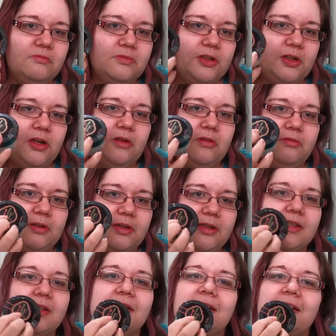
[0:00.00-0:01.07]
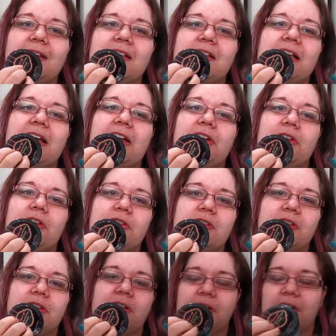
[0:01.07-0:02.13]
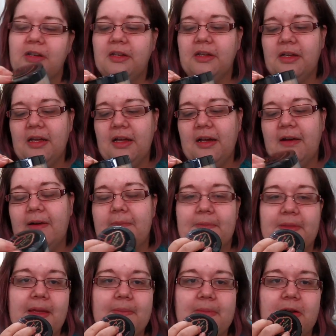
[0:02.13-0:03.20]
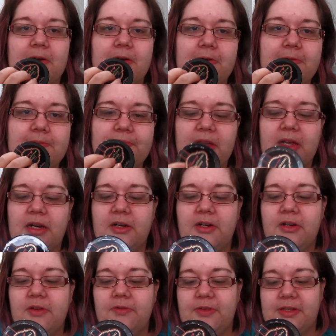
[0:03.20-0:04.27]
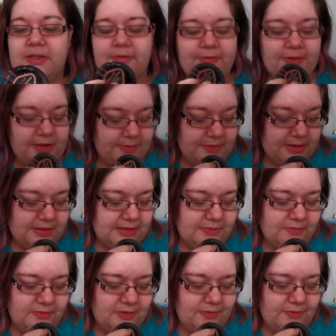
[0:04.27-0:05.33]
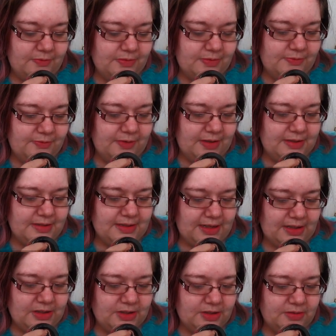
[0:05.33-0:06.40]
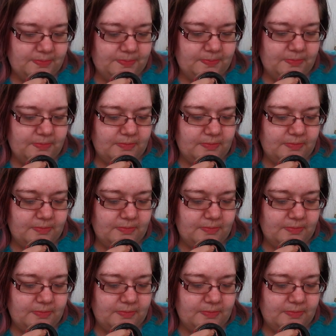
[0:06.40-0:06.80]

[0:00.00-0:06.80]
you know, what this is, how to use it, let me know. I don't know if it's a foundation, because if it was a foundation,